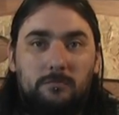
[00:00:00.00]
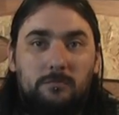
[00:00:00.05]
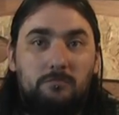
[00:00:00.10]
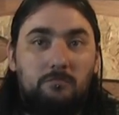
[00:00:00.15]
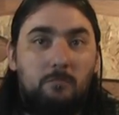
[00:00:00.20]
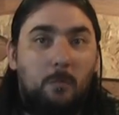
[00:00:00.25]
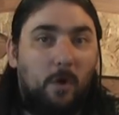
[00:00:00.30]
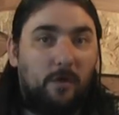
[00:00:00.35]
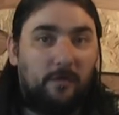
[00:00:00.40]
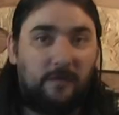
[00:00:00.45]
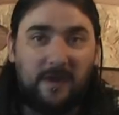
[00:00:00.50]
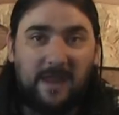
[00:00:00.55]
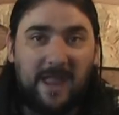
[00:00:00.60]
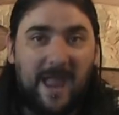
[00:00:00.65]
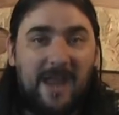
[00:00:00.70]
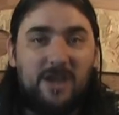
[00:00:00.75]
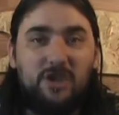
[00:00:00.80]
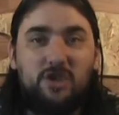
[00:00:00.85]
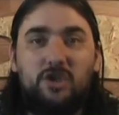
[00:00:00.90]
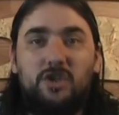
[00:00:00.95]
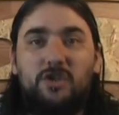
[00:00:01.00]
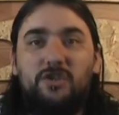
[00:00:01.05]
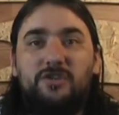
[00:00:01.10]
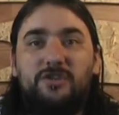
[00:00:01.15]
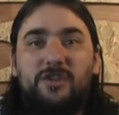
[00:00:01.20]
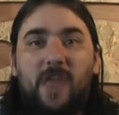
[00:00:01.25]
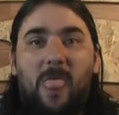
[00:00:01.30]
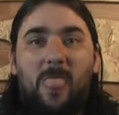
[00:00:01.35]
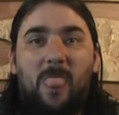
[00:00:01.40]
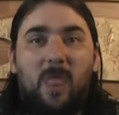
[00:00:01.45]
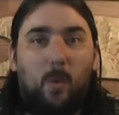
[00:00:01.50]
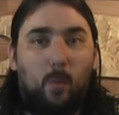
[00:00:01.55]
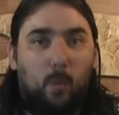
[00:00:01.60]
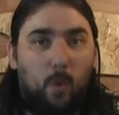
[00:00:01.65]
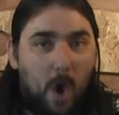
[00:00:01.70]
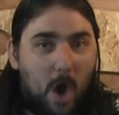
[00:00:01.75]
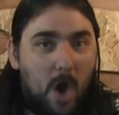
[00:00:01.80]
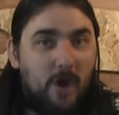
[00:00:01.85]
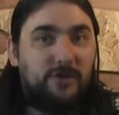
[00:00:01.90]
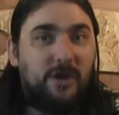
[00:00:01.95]
modifications that
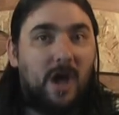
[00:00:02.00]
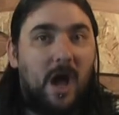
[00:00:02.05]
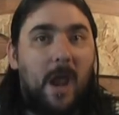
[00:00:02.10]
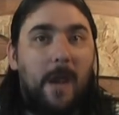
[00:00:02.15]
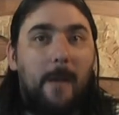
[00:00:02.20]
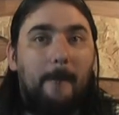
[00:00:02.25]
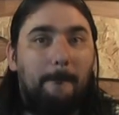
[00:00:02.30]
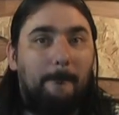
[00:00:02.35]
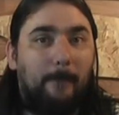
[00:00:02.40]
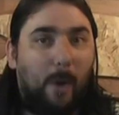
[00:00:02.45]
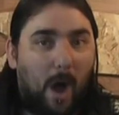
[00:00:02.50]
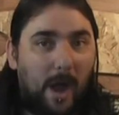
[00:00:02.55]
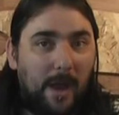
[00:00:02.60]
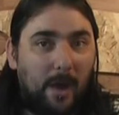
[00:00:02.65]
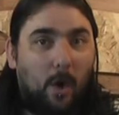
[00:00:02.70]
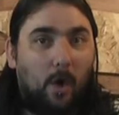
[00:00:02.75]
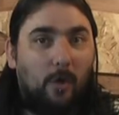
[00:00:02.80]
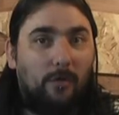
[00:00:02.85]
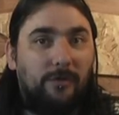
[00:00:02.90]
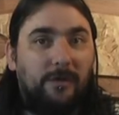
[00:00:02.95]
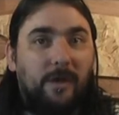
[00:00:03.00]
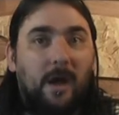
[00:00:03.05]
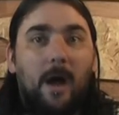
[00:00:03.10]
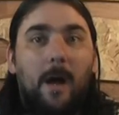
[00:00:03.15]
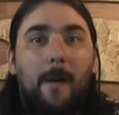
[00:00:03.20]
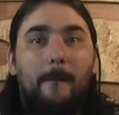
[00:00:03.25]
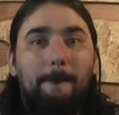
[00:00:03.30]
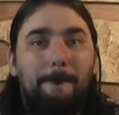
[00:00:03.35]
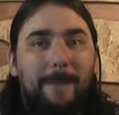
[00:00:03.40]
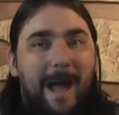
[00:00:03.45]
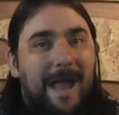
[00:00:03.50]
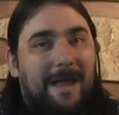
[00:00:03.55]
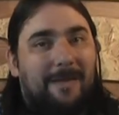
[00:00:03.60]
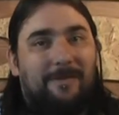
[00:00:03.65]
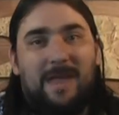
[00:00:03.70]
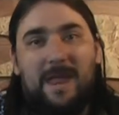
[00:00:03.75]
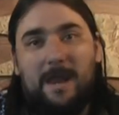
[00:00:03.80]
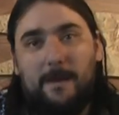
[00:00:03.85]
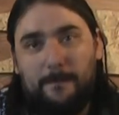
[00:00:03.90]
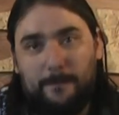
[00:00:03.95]
were done by Honda back
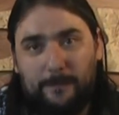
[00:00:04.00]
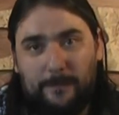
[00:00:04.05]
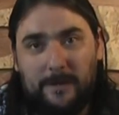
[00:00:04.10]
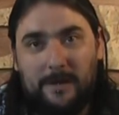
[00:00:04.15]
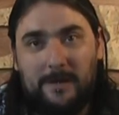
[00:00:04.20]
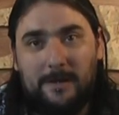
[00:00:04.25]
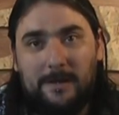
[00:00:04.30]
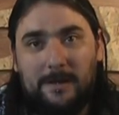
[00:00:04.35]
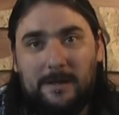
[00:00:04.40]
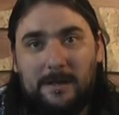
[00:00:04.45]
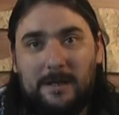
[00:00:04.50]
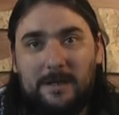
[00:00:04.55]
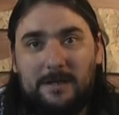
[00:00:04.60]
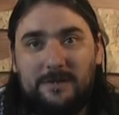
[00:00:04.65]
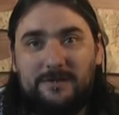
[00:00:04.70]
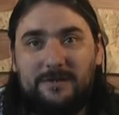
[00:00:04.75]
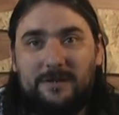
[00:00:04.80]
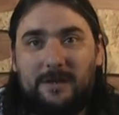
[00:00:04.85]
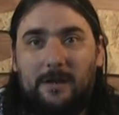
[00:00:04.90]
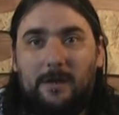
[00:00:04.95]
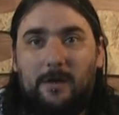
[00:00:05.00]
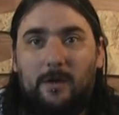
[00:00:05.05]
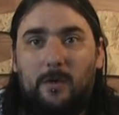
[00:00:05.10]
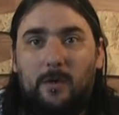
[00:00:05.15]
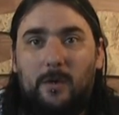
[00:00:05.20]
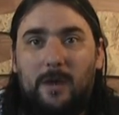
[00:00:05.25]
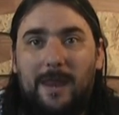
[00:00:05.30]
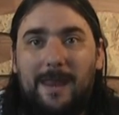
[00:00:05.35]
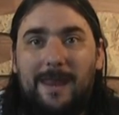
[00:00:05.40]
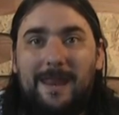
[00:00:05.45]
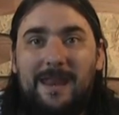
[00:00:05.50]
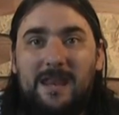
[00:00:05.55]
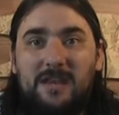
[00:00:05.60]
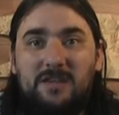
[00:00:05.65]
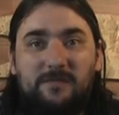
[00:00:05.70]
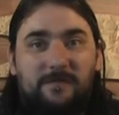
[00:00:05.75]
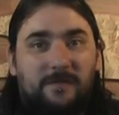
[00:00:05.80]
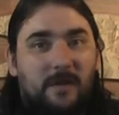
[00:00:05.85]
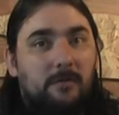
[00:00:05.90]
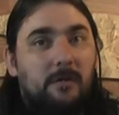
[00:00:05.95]
then. So it
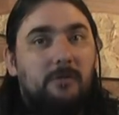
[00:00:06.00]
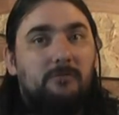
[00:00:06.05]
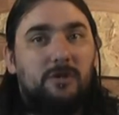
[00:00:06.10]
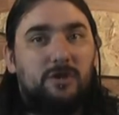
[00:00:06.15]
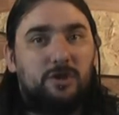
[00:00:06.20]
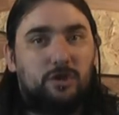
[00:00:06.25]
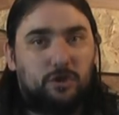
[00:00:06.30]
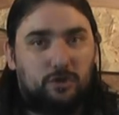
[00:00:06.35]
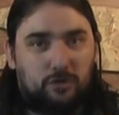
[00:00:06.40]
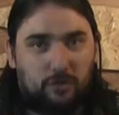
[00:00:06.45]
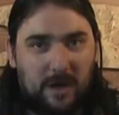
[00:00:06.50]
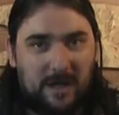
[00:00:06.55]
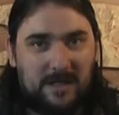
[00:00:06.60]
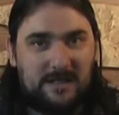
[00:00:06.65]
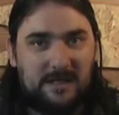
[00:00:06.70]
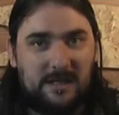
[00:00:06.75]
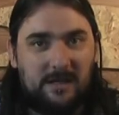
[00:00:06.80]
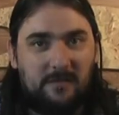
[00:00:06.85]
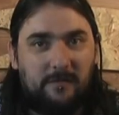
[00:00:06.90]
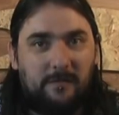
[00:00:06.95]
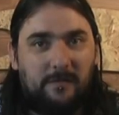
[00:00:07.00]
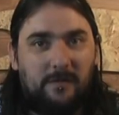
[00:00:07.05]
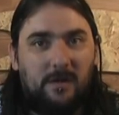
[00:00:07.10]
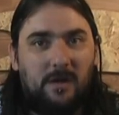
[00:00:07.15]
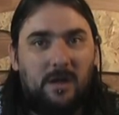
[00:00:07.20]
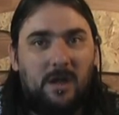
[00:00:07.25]
is very restrictive,